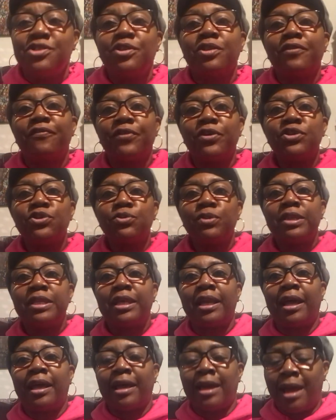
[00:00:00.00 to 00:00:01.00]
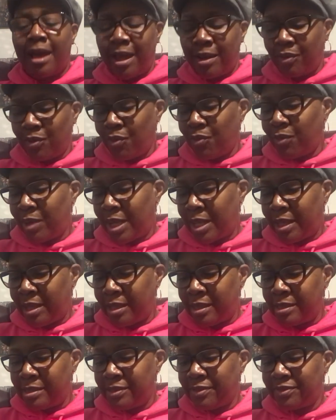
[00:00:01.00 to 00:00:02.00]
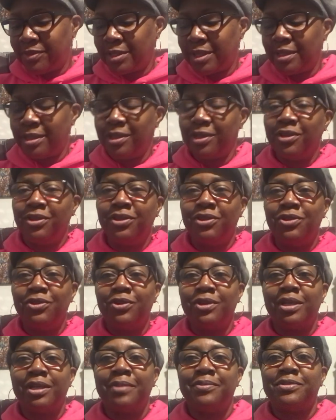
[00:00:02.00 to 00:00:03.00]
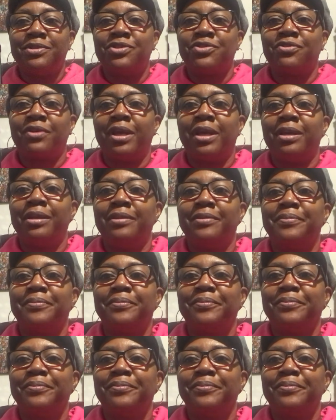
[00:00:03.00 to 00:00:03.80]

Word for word: so the first one that I got was Eucalyptus Rain.